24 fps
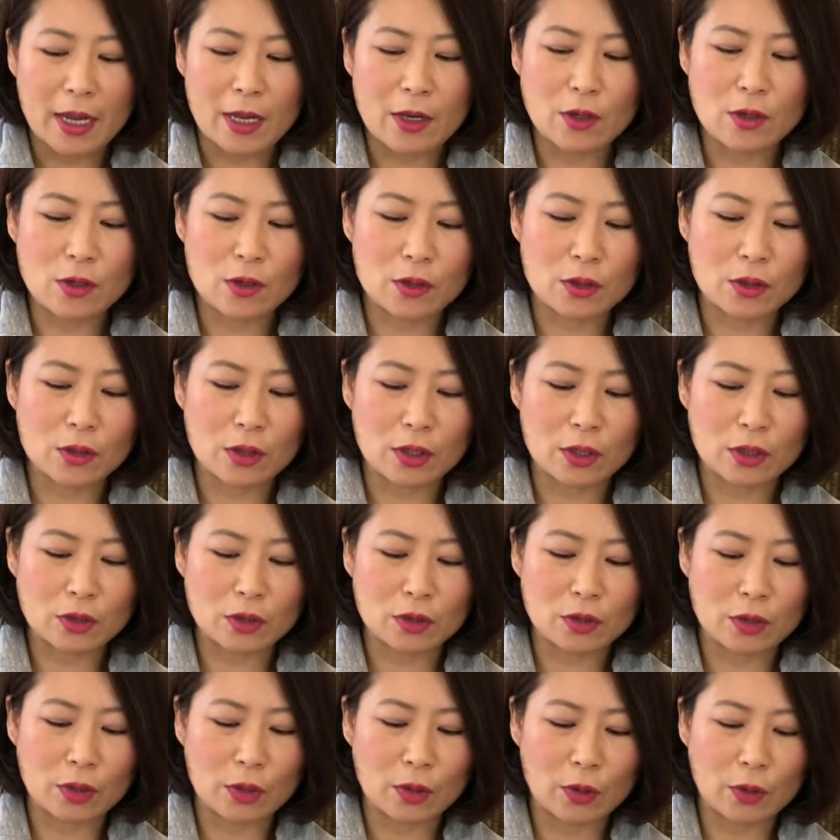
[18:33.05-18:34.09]
And you could
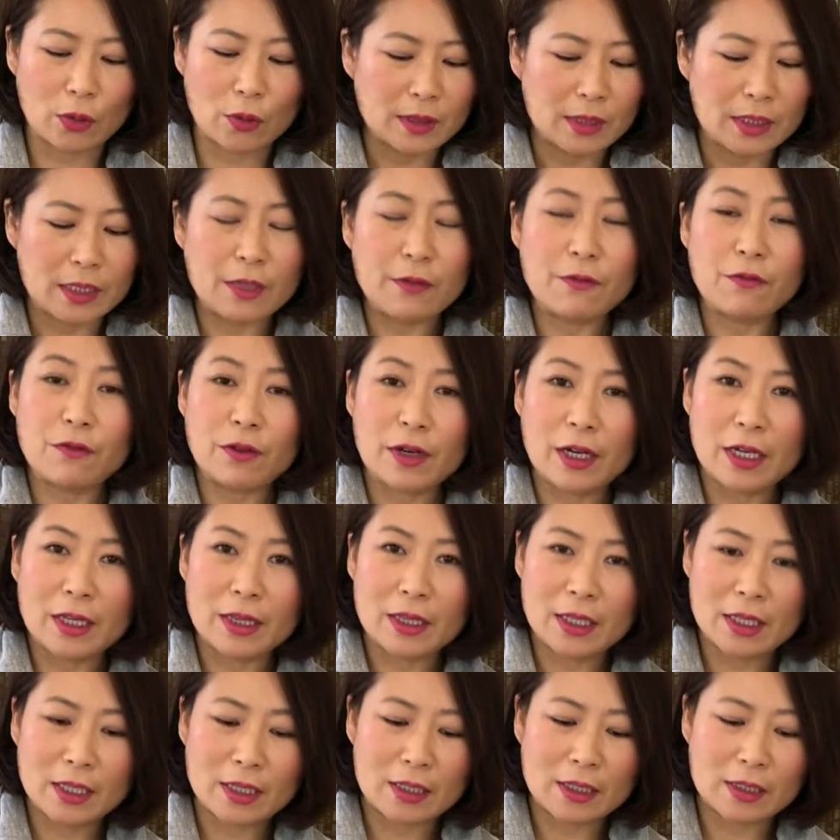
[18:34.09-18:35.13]
also deep fry
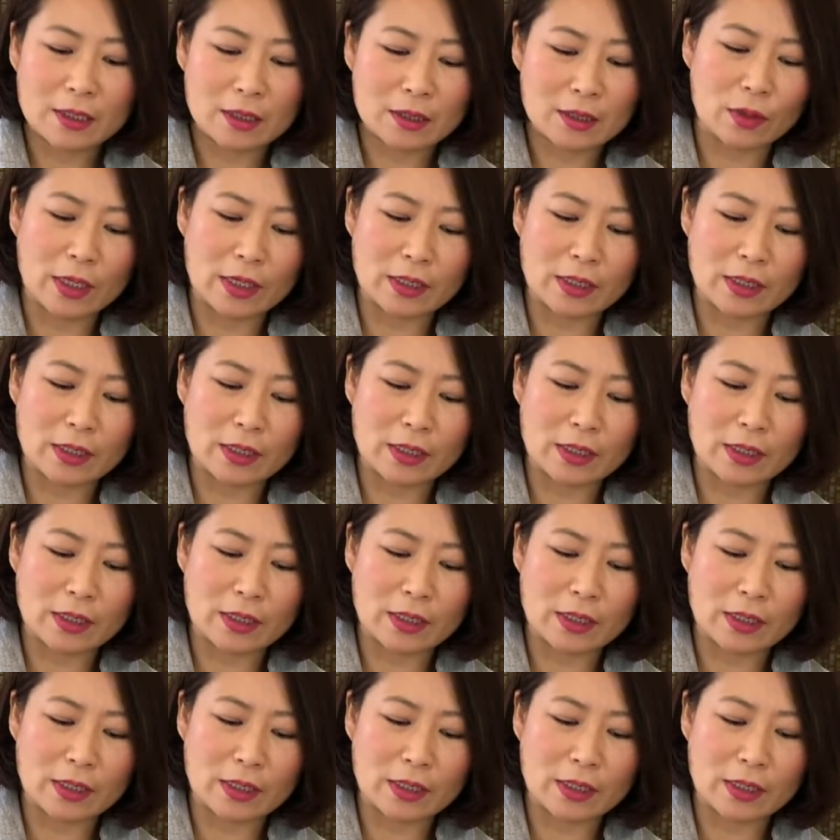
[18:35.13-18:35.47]
these